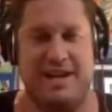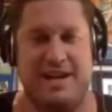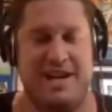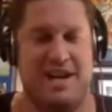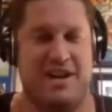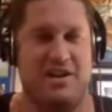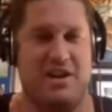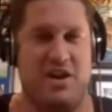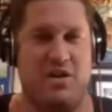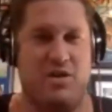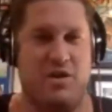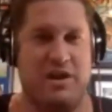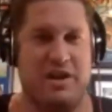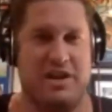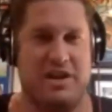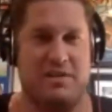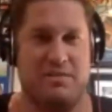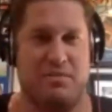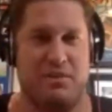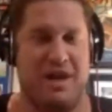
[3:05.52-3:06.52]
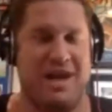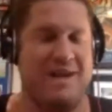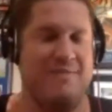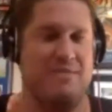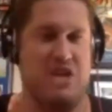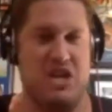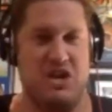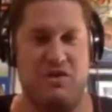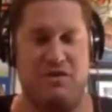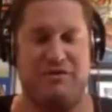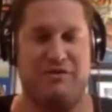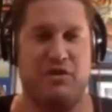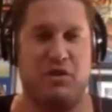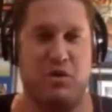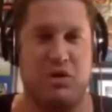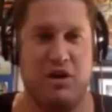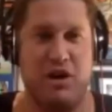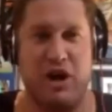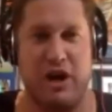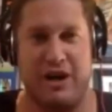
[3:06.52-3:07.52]
and you know, no one can blame you
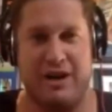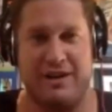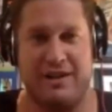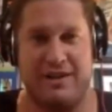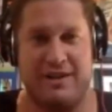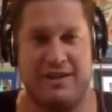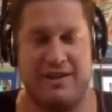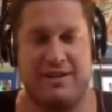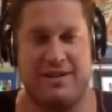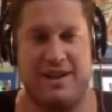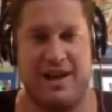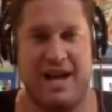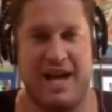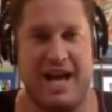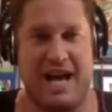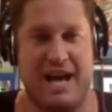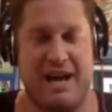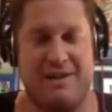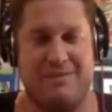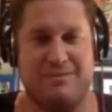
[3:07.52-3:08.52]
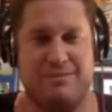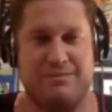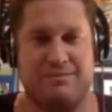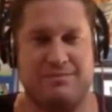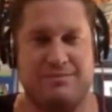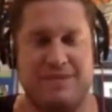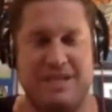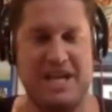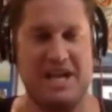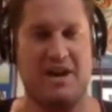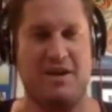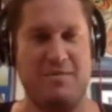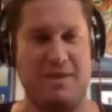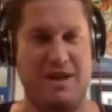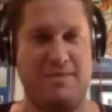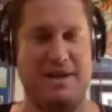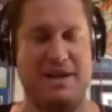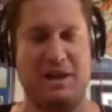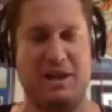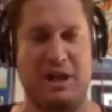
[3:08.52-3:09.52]
for um, you know
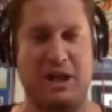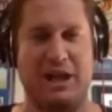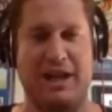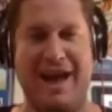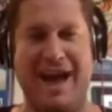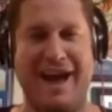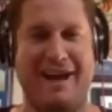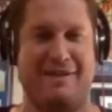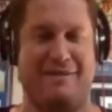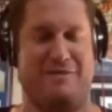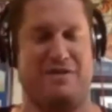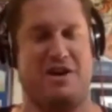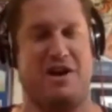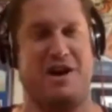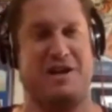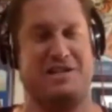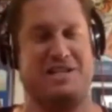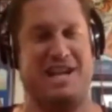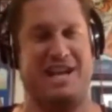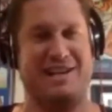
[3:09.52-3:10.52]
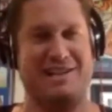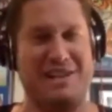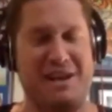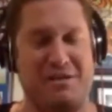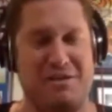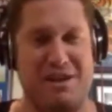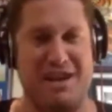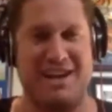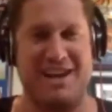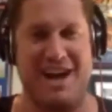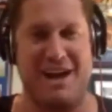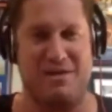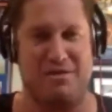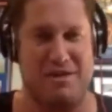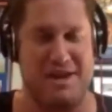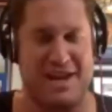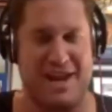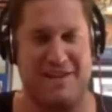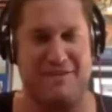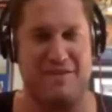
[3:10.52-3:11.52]
maybe a little lack of content. I think I
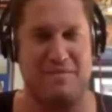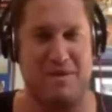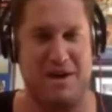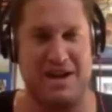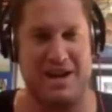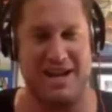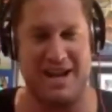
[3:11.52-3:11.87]
think everybody,